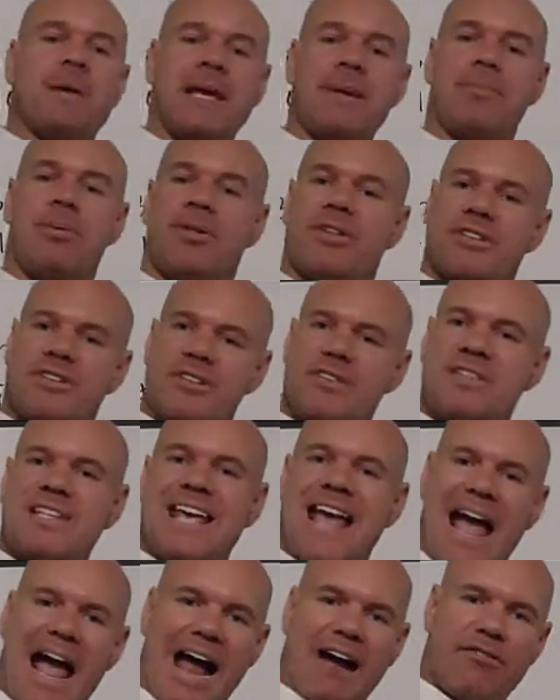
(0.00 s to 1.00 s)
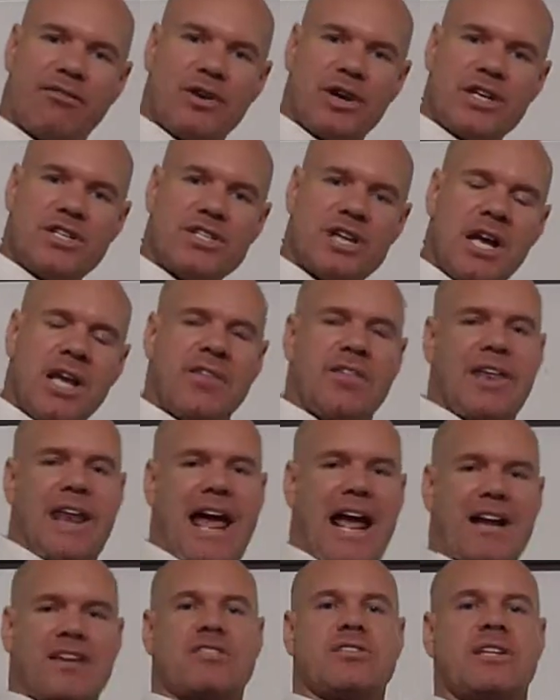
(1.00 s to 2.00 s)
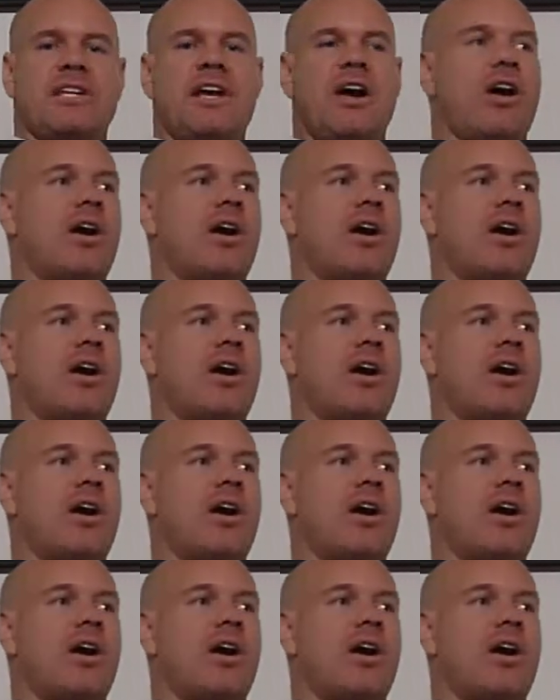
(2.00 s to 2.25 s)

people, this is the average, that actually